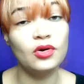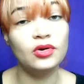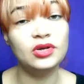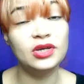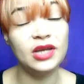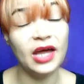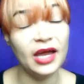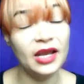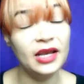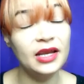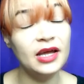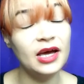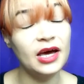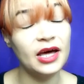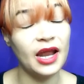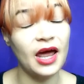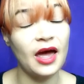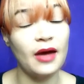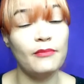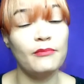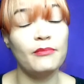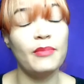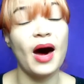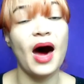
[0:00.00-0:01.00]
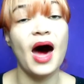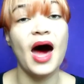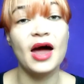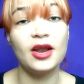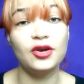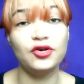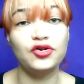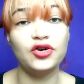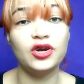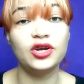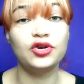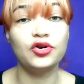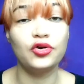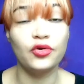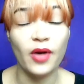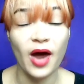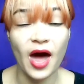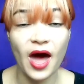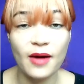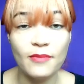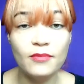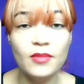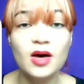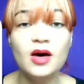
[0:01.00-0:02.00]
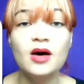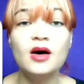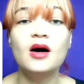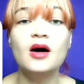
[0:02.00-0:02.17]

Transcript: 10 gram per 100 gram.